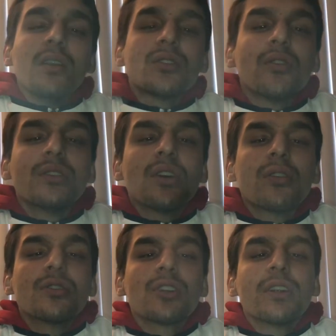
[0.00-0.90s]
So he
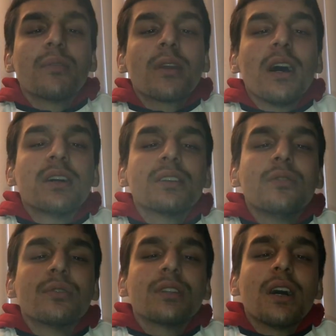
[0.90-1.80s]
told us straight up, guys.
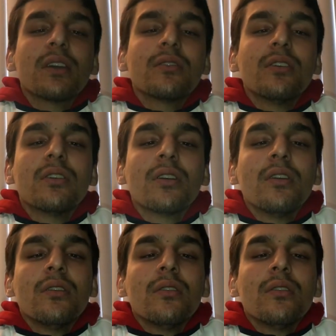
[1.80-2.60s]
He was like, look,